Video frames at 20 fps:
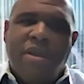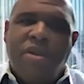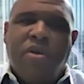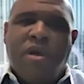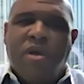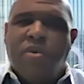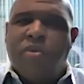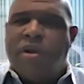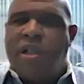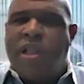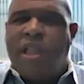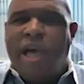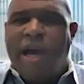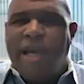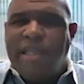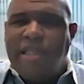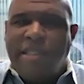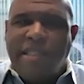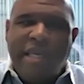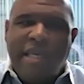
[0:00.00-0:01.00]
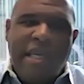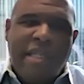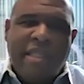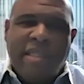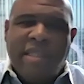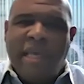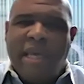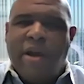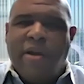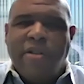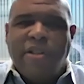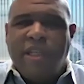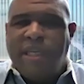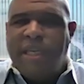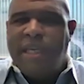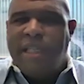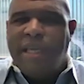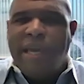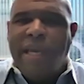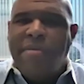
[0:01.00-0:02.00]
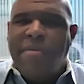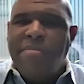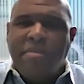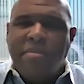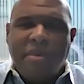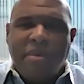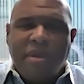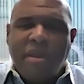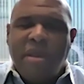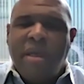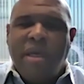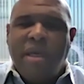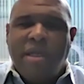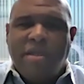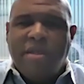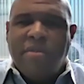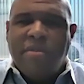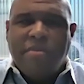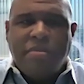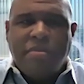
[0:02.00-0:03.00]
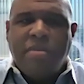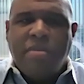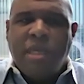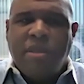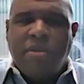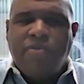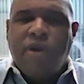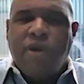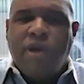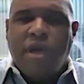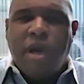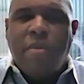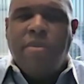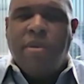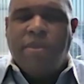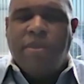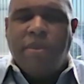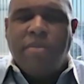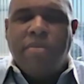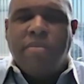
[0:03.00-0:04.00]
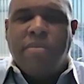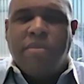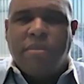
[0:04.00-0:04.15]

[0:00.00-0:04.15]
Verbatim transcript: you can recline the seats, they articulate, it's it's very comfortable.